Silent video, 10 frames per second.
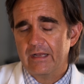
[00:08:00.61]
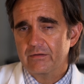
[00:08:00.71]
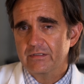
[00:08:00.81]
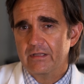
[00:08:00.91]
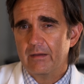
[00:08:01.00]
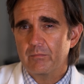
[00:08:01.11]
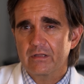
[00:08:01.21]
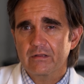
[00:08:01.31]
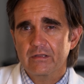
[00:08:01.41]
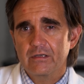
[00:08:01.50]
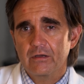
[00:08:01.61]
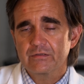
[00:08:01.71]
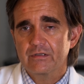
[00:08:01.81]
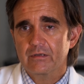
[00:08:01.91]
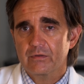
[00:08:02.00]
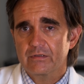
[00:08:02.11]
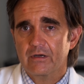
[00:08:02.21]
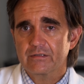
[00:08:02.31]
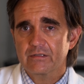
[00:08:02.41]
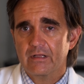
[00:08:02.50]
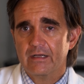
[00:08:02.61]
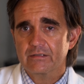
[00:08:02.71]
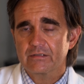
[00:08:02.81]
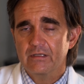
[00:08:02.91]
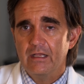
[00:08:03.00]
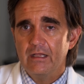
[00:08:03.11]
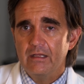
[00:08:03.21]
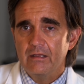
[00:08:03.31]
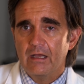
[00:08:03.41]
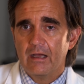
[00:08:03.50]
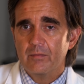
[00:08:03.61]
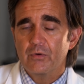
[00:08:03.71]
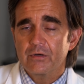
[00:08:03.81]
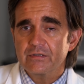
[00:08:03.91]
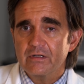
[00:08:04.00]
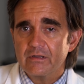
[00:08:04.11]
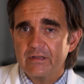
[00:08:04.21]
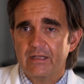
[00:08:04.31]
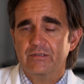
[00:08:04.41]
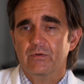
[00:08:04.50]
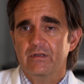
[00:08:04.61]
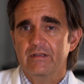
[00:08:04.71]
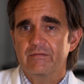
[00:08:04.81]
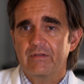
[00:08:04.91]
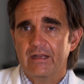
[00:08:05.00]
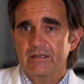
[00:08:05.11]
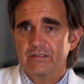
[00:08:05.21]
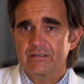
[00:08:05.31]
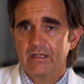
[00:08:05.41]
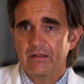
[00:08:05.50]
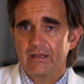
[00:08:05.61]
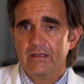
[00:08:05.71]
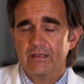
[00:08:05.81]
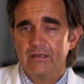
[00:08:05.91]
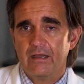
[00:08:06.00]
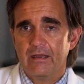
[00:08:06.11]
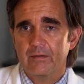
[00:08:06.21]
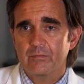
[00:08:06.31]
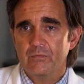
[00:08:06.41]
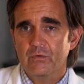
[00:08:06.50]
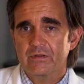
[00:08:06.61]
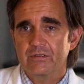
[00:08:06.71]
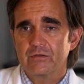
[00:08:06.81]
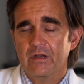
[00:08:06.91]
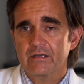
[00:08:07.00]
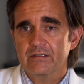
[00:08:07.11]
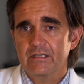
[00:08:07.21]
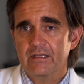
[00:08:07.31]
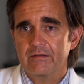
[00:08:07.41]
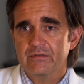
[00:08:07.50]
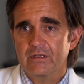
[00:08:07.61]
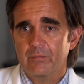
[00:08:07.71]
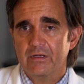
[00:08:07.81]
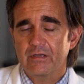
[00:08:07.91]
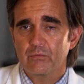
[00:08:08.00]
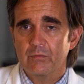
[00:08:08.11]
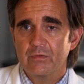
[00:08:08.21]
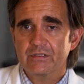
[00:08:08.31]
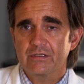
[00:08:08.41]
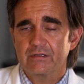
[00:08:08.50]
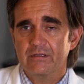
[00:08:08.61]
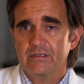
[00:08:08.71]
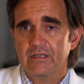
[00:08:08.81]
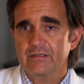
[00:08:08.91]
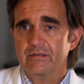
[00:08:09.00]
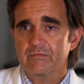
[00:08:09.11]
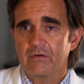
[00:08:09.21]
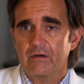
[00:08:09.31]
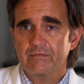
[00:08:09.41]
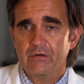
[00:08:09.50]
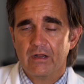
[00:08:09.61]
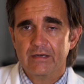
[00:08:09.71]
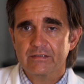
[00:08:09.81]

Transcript: out to that monthly dosing with Darzalex. Uh, personally, that's one of the advantages I like um, with the drug, to give somebody a remission that doesn't involve chronic